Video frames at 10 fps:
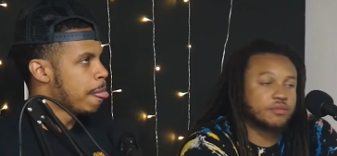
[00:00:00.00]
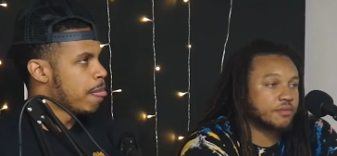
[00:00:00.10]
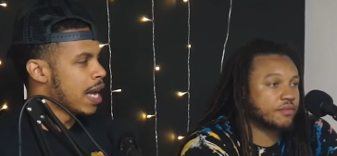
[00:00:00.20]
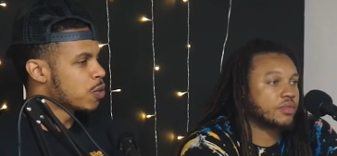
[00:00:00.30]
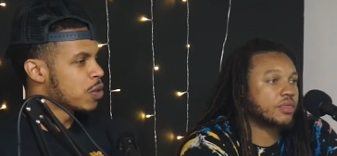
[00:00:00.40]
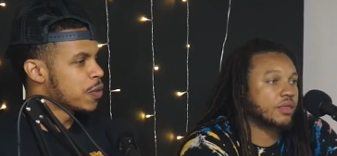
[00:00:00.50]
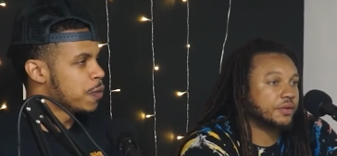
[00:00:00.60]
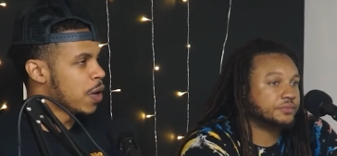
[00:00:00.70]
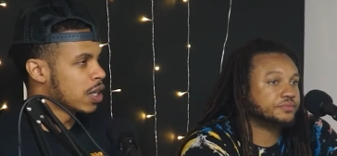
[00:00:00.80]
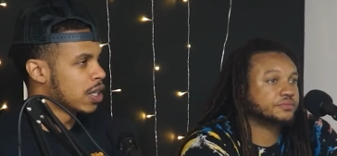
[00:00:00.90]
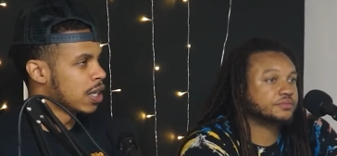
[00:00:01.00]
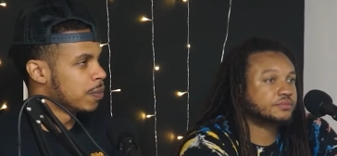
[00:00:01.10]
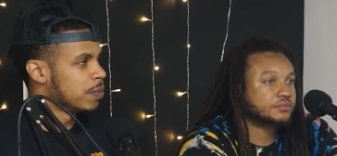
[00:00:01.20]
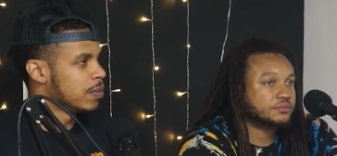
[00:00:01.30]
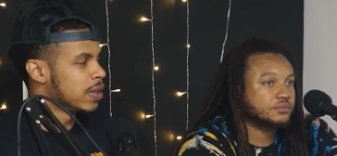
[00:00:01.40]
Speaker 1: That's what's fucked
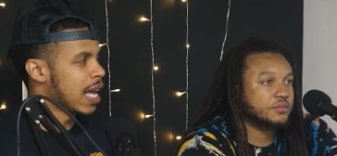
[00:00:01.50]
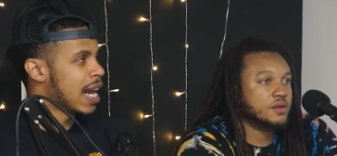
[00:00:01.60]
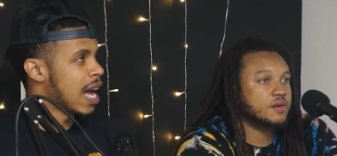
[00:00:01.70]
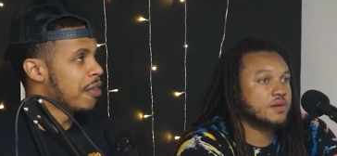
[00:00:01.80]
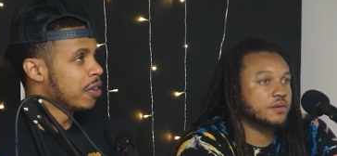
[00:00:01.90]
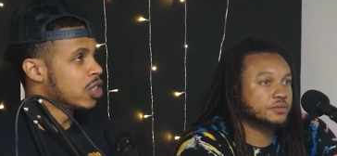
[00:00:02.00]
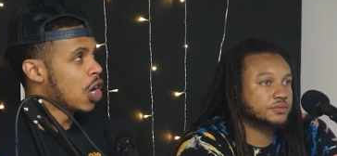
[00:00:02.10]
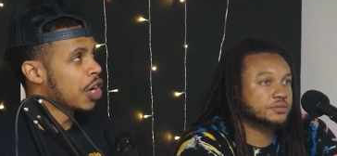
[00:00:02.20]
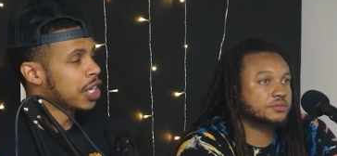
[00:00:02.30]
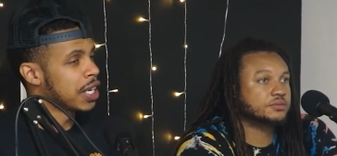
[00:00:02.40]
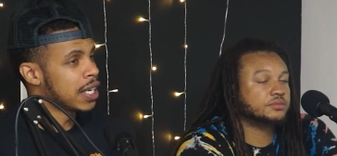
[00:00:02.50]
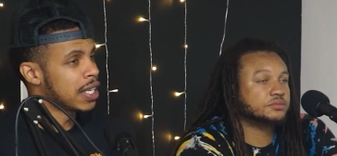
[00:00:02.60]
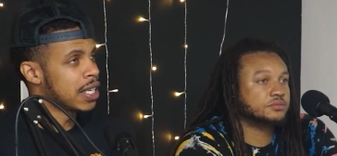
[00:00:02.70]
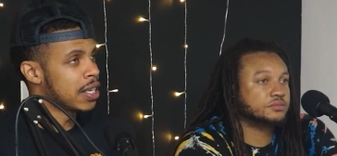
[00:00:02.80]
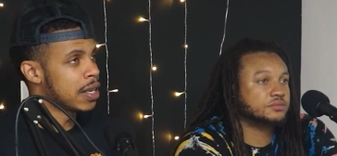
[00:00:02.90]
up. that how they're targeting
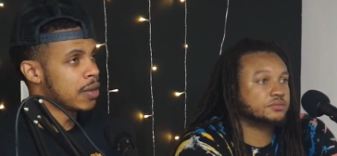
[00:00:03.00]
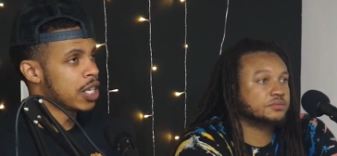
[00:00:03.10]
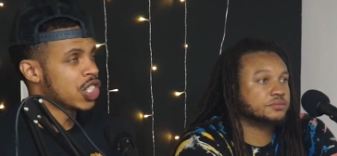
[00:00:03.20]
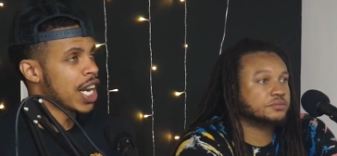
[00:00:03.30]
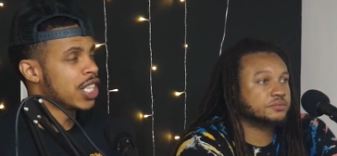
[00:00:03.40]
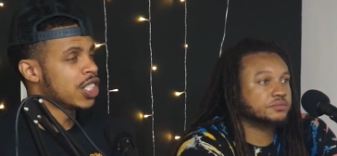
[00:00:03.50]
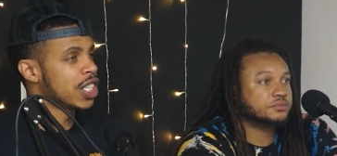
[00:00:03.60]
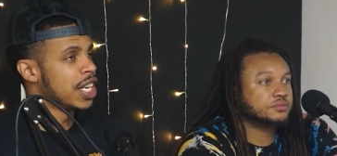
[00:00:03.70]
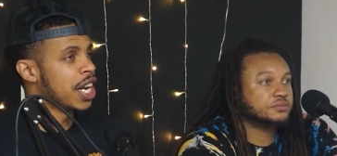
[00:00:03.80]
and, and, and changing the